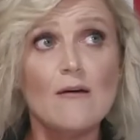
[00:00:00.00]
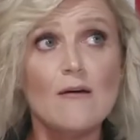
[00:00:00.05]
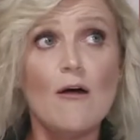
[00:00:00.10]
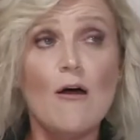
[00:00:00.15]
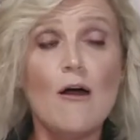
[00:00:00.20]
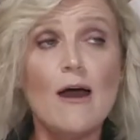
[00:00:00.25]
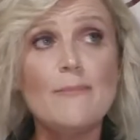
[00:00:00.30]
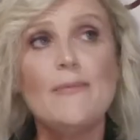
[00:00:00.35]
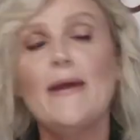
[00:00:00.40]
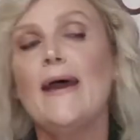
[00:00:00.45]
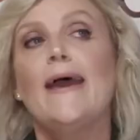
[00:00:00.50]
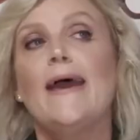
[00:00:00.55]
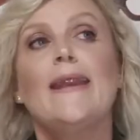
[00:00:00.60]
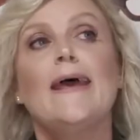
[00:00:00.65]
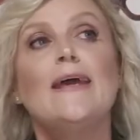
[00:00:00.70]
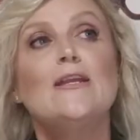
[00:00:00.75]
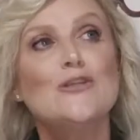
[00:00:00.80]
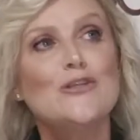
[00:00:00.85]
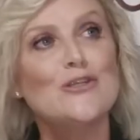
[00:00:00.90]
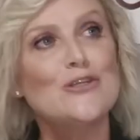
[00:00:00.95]
iPad,
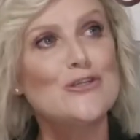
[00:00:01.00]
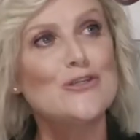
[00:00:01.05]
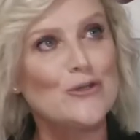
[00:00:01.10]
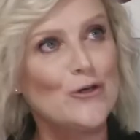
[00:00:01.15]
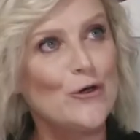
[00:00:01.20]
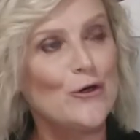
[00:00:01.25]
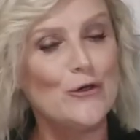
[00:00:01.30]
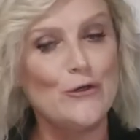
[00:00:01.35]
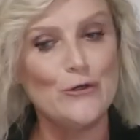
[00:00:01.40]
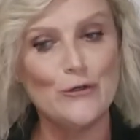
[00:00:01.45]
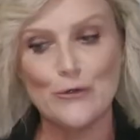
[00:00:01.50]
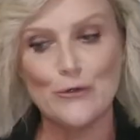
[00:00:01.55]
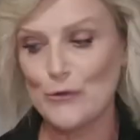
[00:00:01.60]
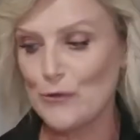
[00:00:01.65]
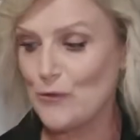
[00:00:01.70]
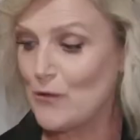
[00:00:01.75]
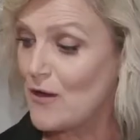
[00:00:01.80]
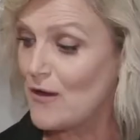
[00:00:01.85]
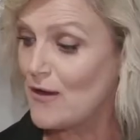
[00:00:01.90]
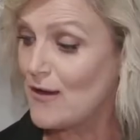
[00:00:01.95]
and just show you